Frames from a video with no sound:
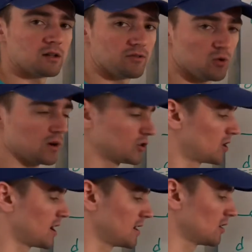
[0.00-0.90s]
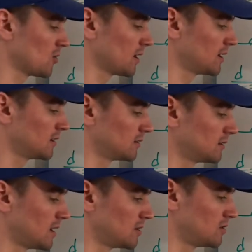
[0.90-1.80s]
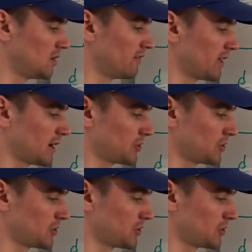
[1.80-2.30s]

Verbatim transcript: If you want to try it, go ahead and, and give that